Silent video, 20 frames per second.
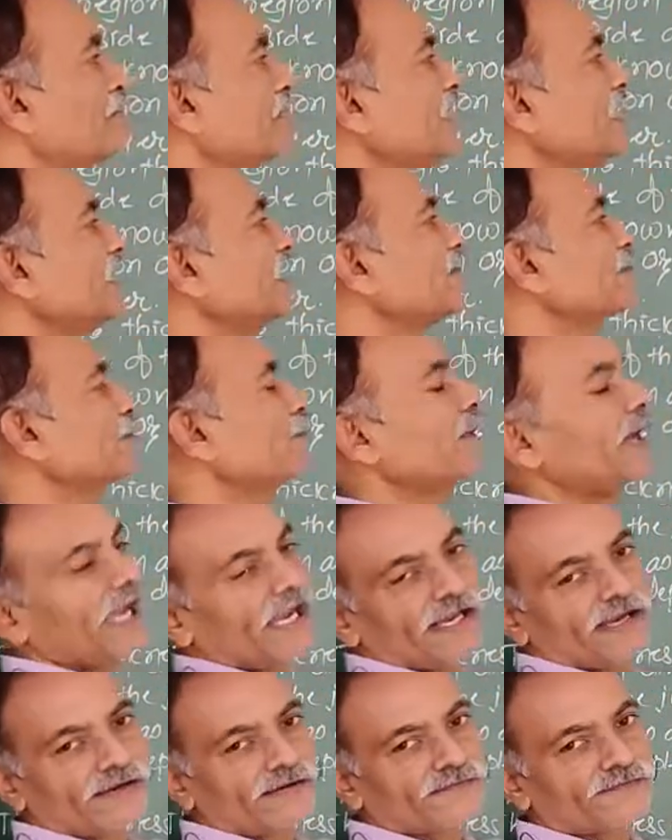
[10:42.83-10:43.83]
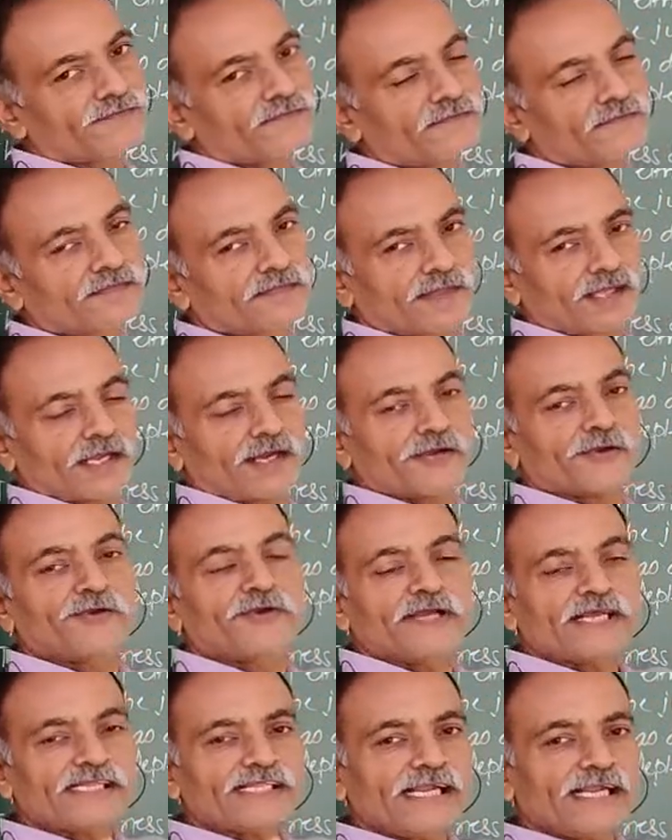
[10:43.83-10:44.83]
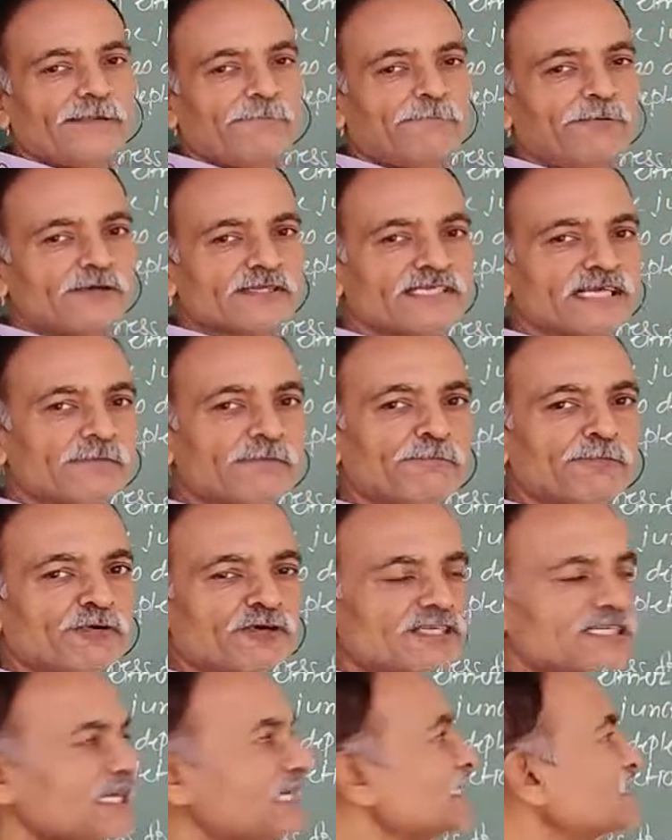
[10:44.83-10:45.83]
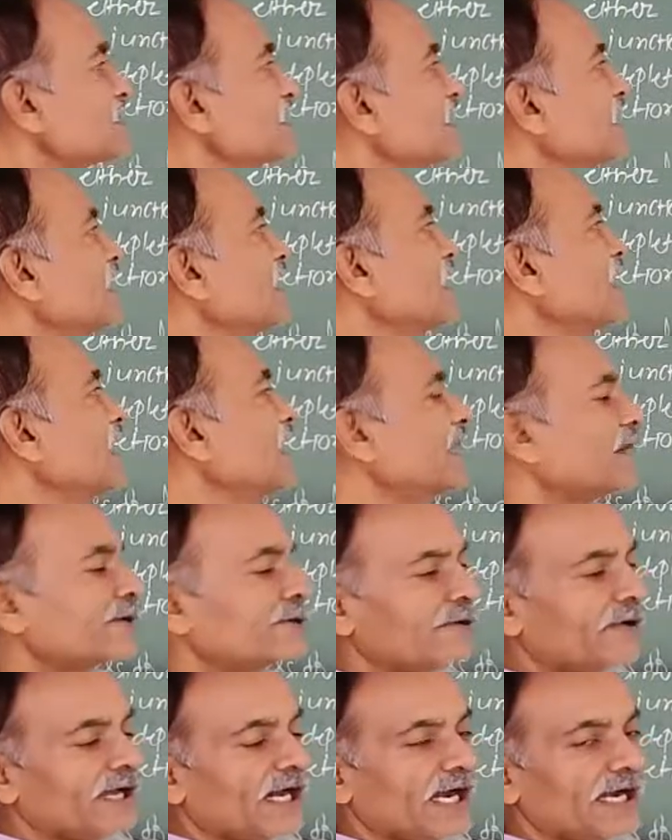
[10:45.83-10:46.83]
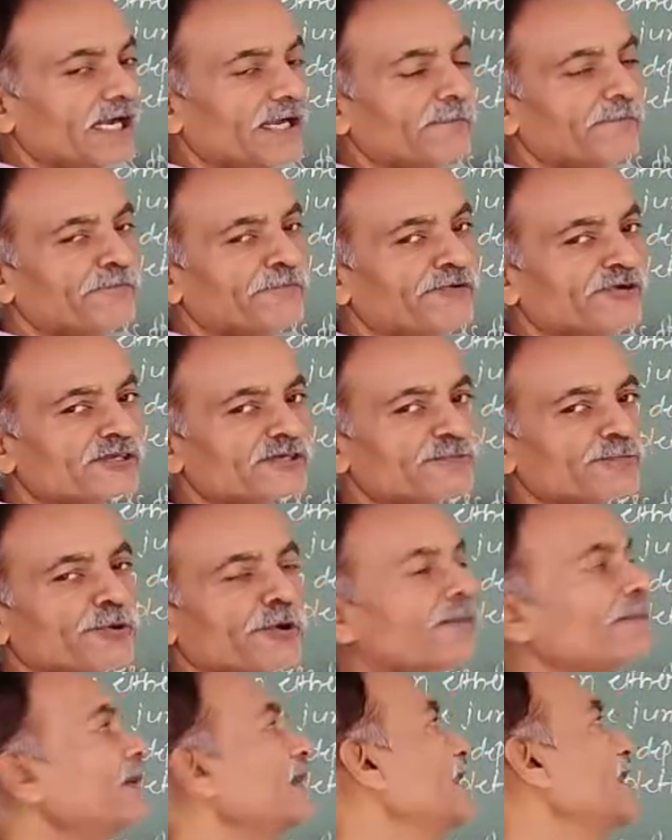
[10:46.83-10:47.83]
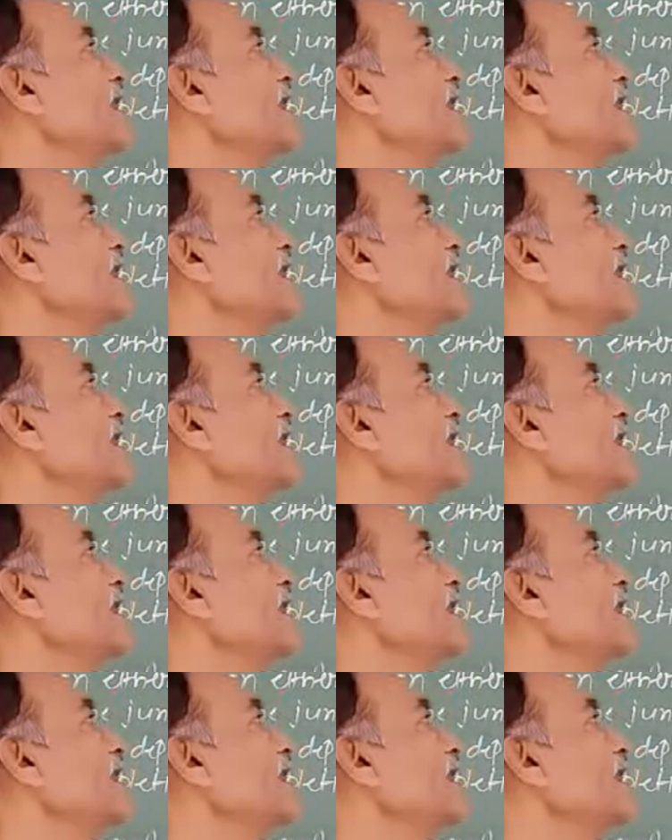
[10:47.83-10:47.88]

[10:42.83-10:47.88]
to n. During the diffusion process, electrons are diffused from n to